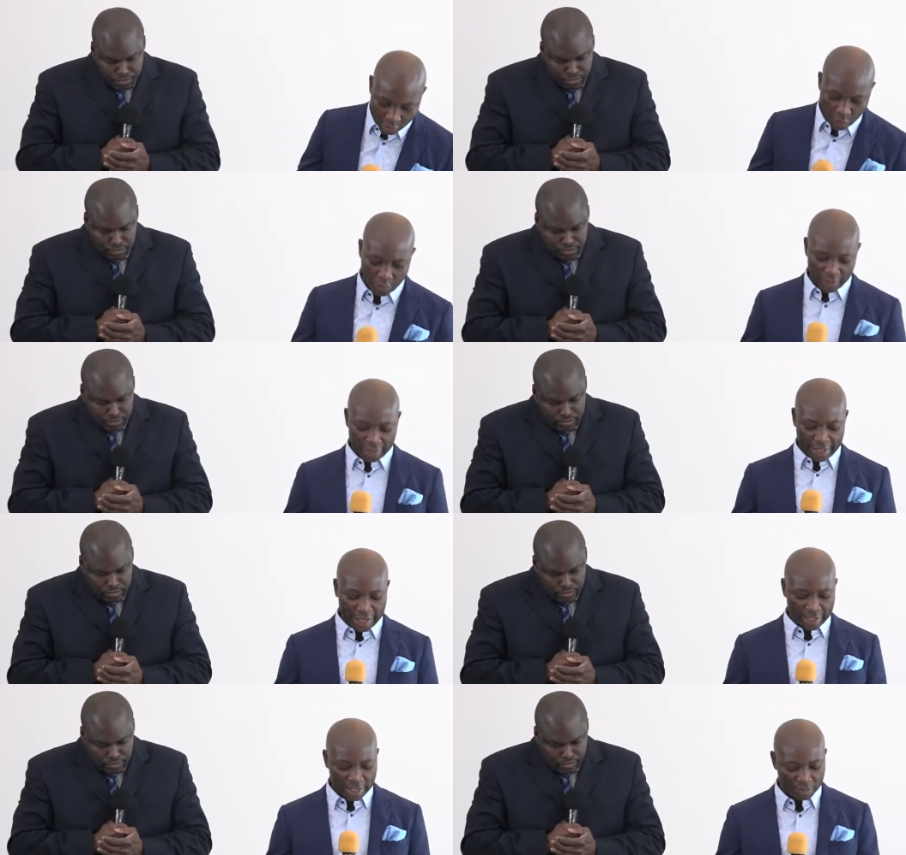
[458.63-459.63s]
Speaker 1: over the
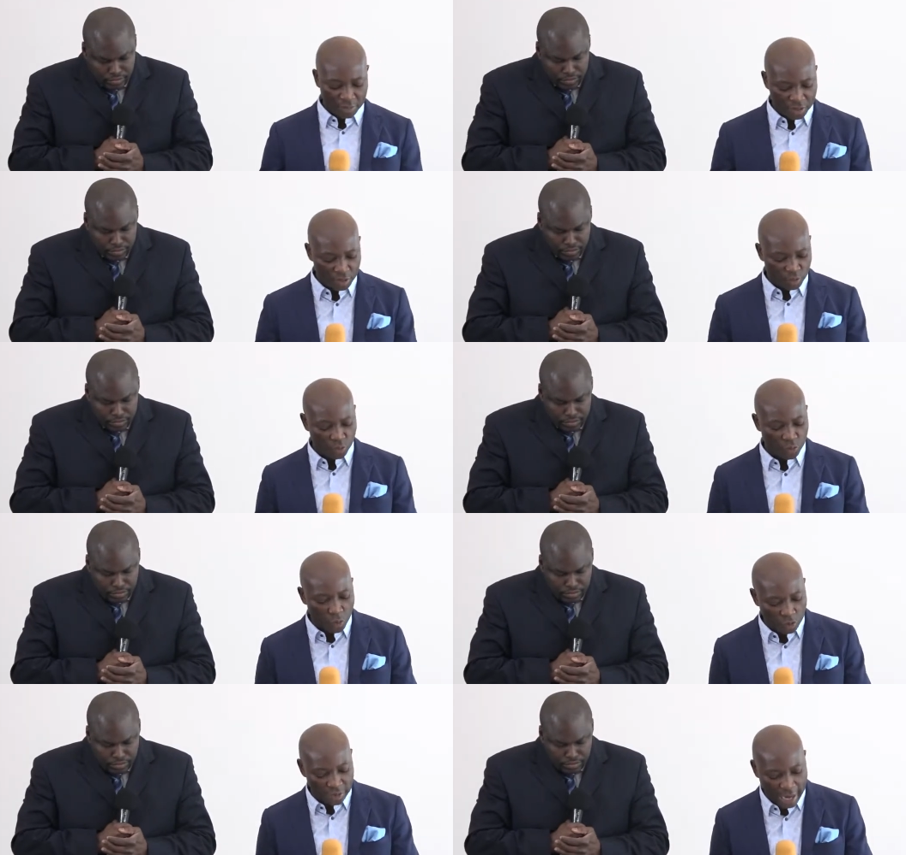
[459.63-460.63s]
kingdoms to
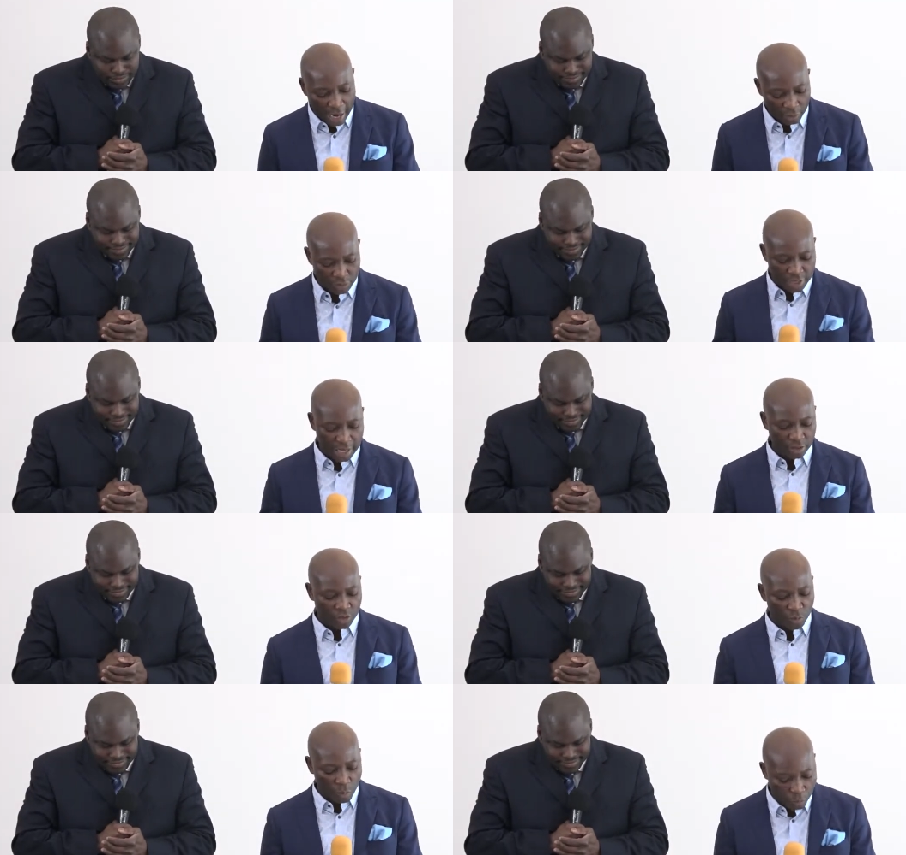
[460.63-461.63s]
root out and
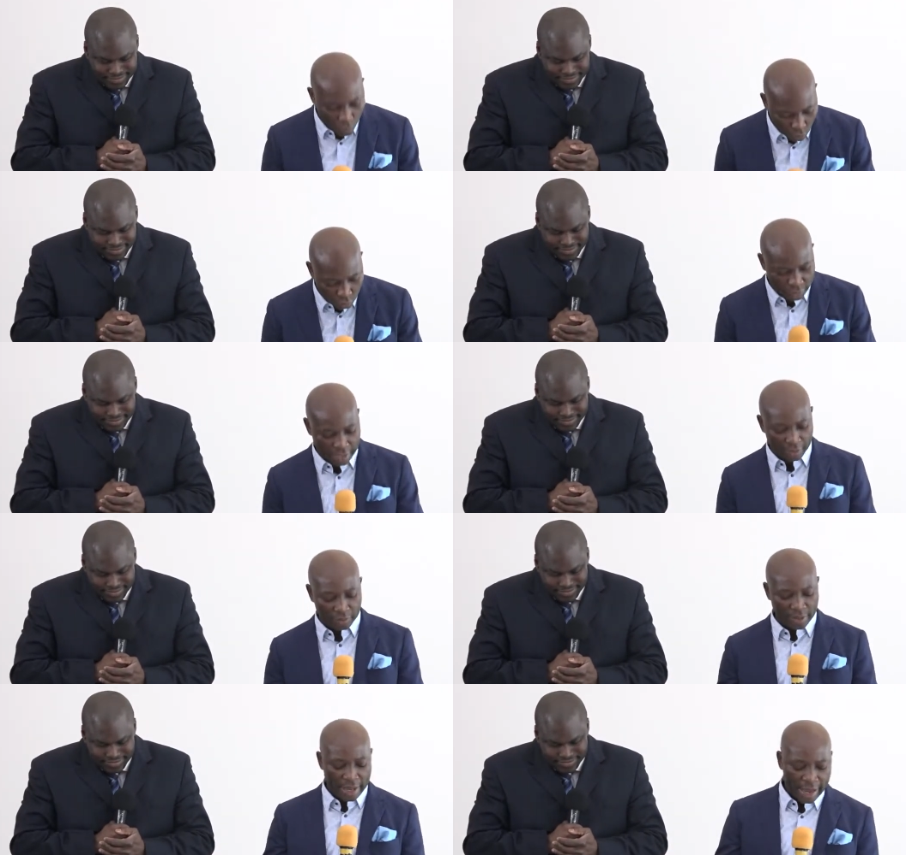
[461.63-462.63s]
to pull
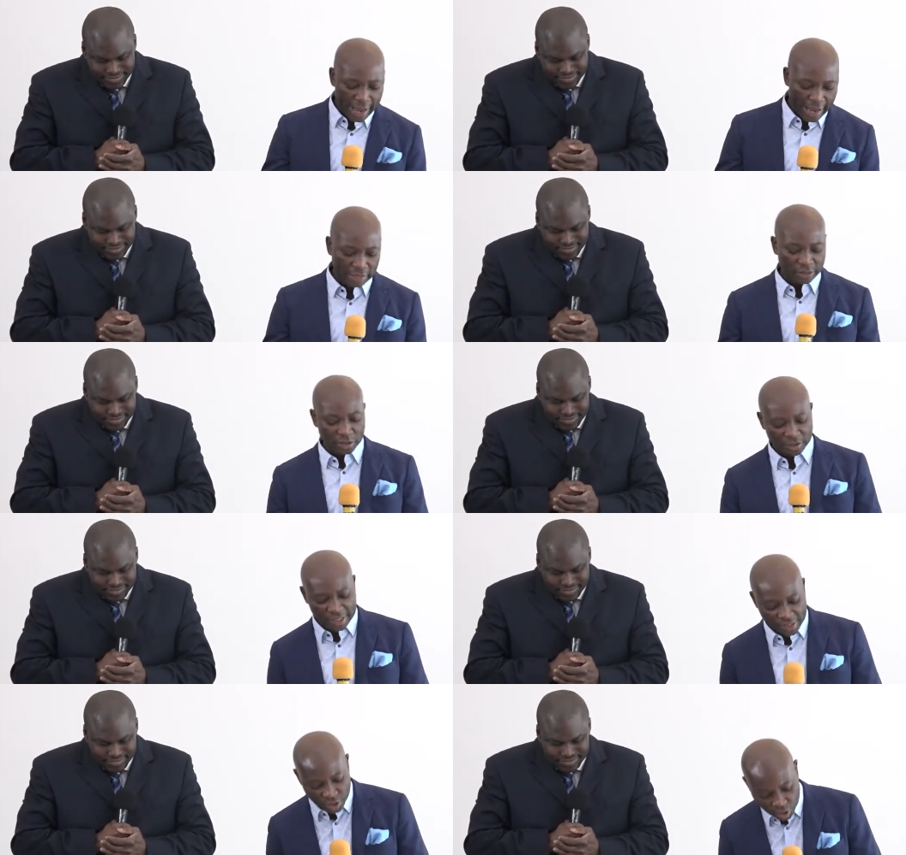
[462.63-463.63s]
down and to
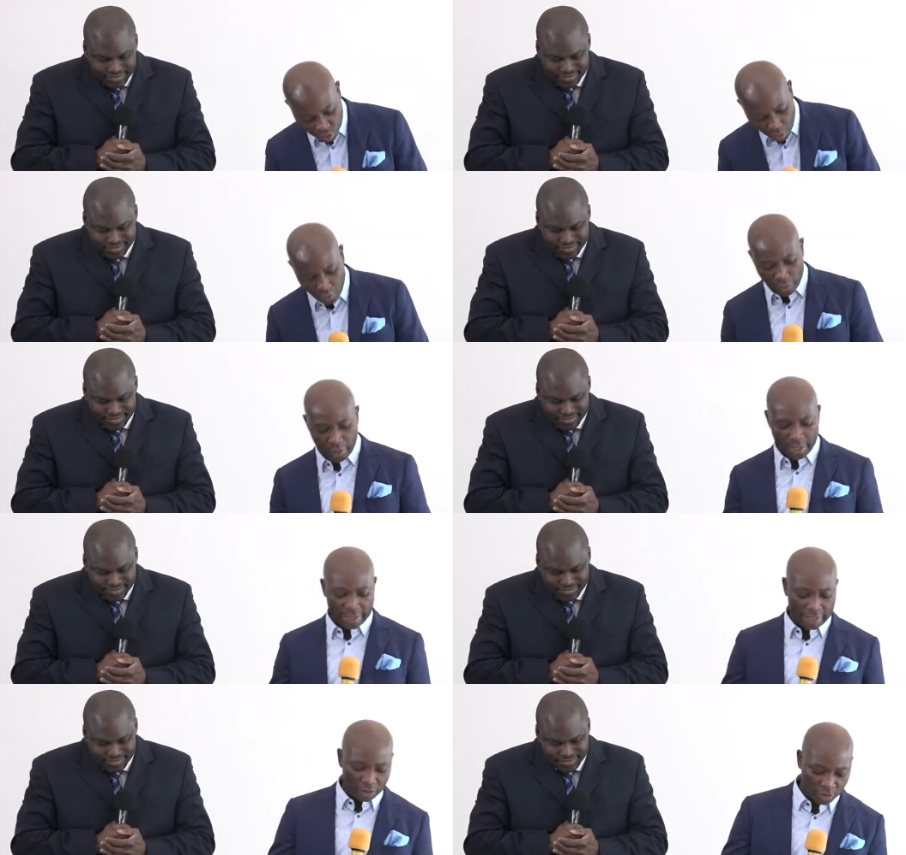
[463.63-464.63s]
destroy
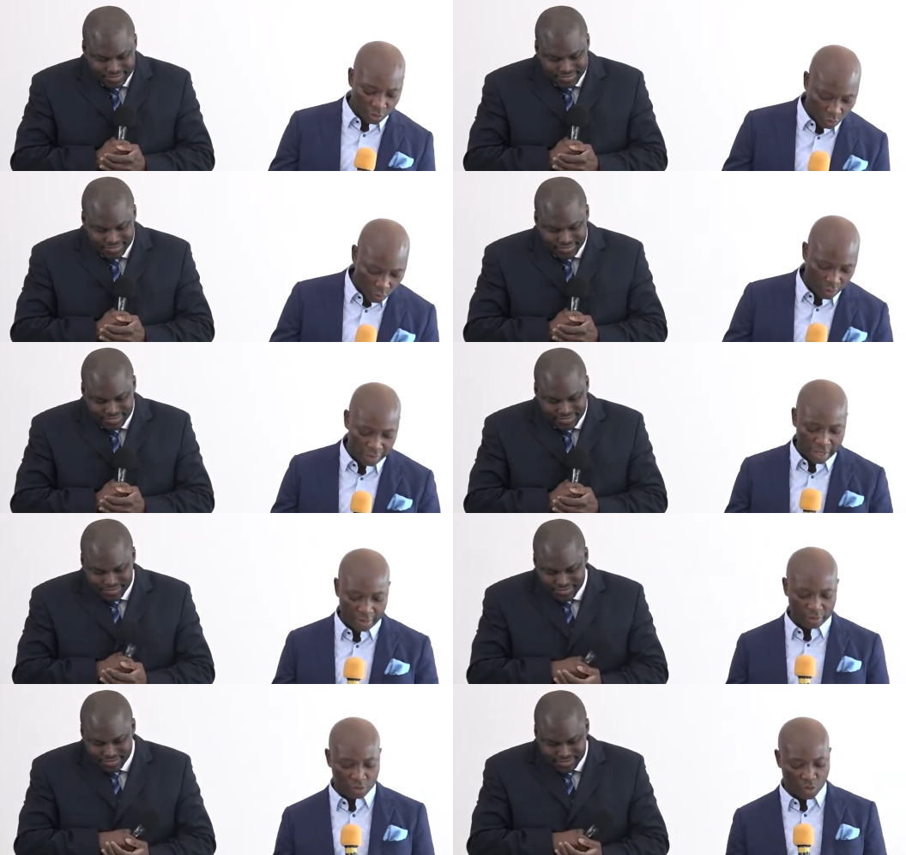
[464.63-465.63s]
and to throw
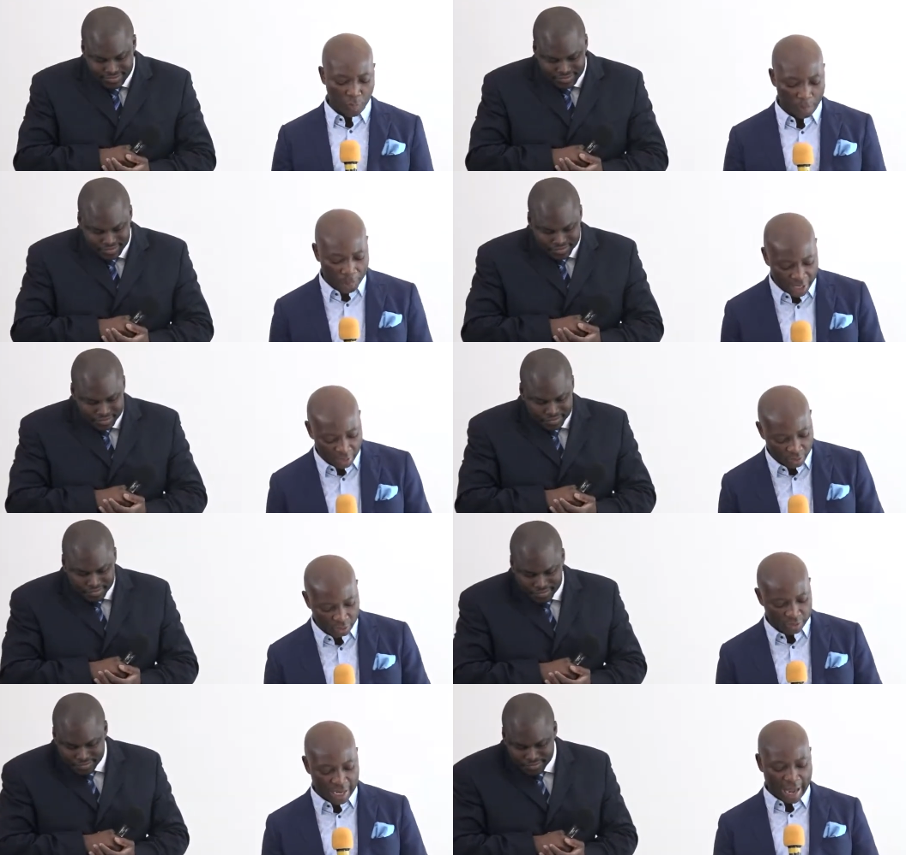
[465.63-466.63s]
down, to
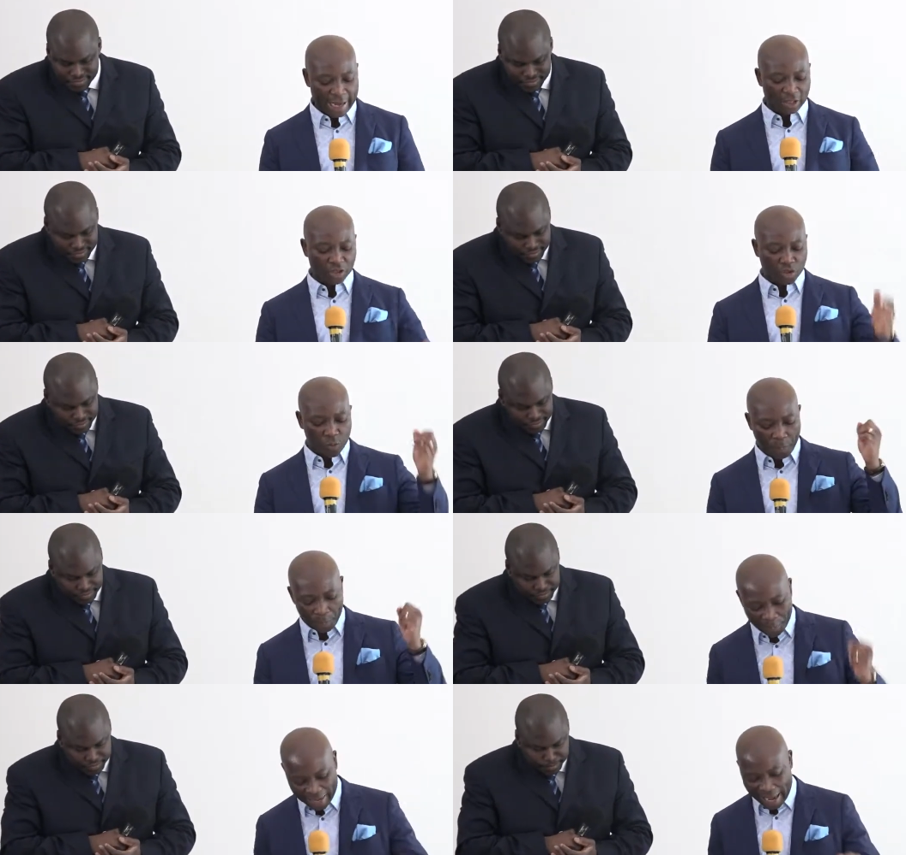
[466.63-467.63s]
build and to
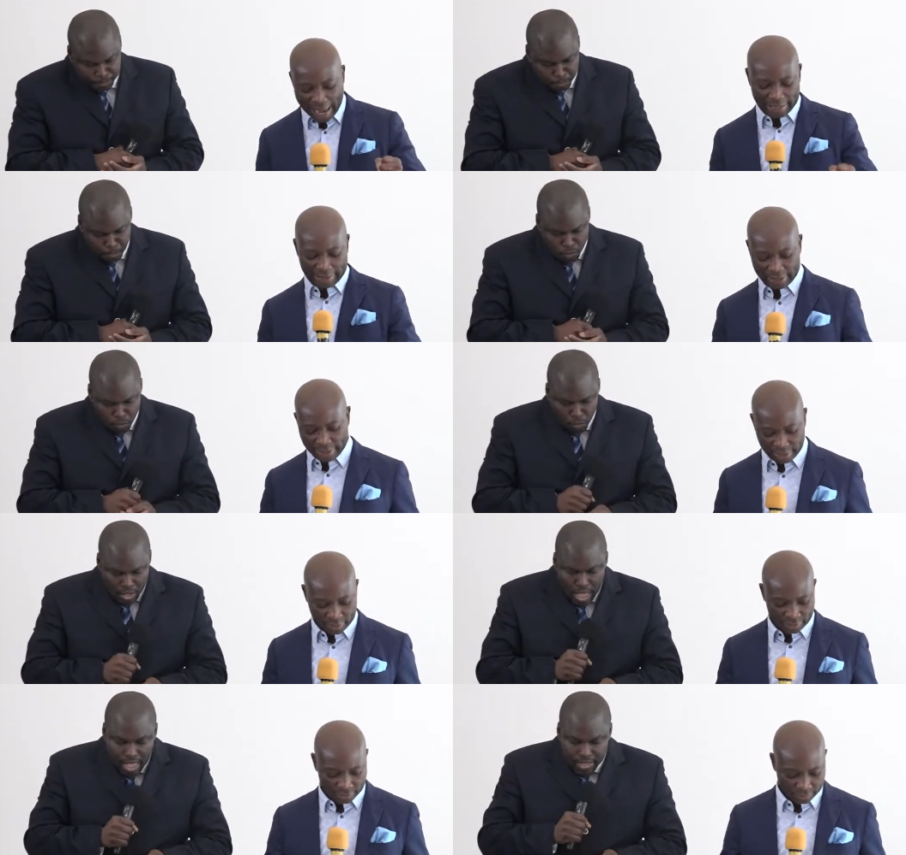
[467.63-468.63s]
plant.
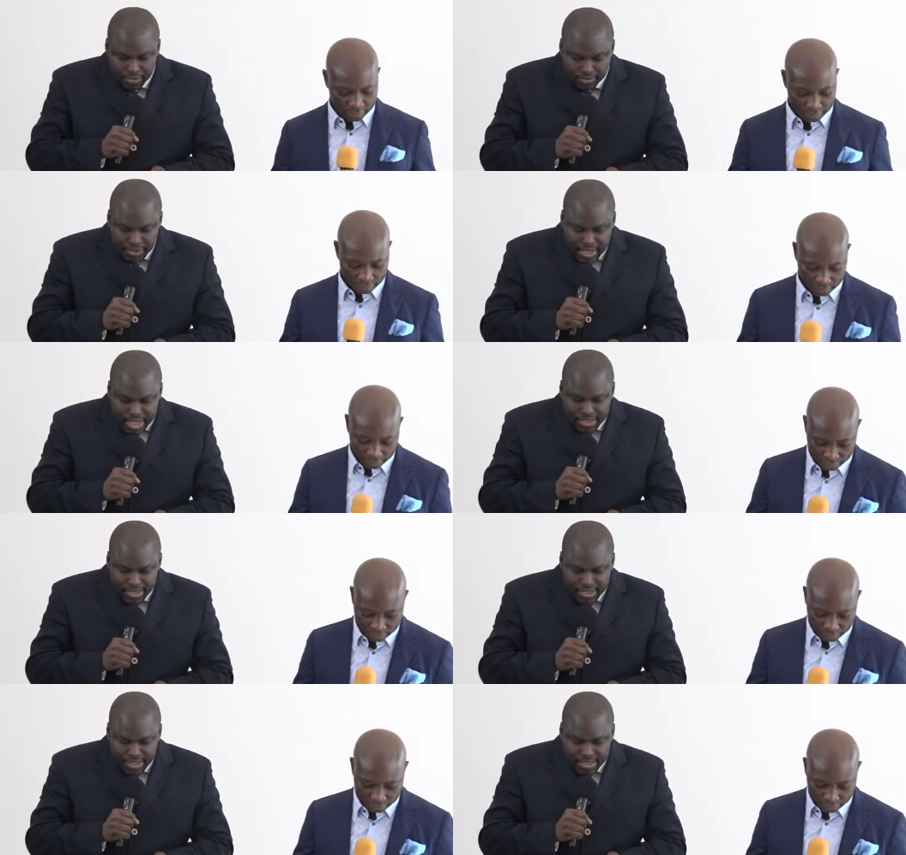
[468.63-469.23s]
Speaker 2: Sehe,